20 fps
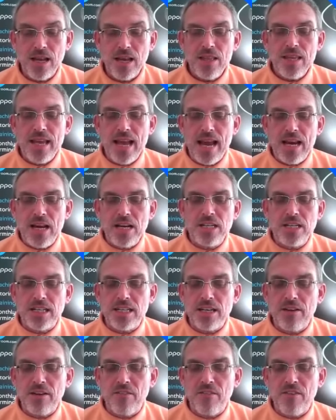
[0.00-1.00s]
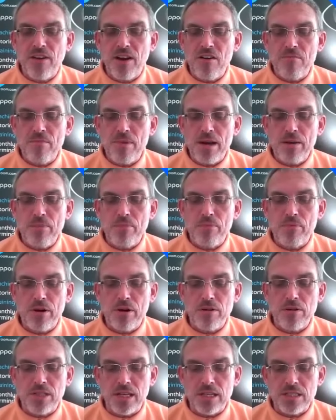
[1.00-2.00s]
the energetic flow of money
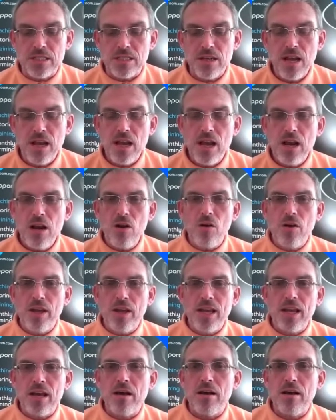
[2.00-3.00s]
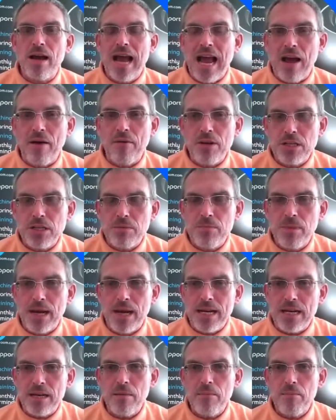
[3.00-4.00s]
process, looking at how it's
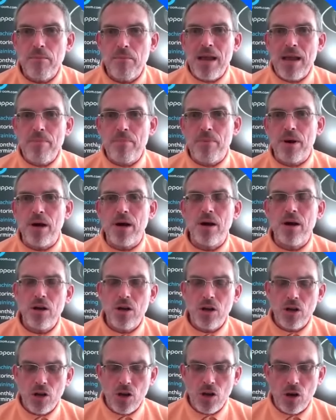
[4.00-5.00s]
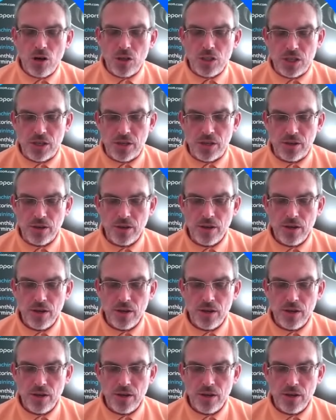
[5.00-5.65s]
made paper, cotton,